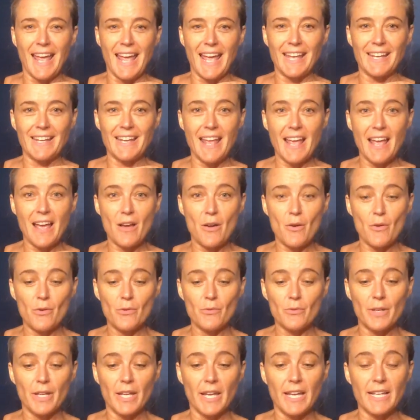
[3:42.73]
And now,
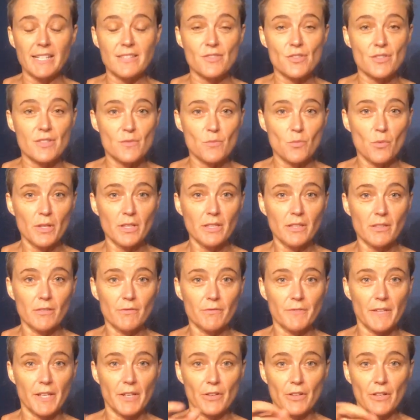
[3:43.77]
it's just 1 little
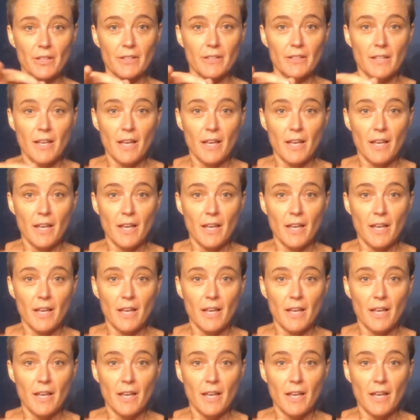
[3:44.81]
finger.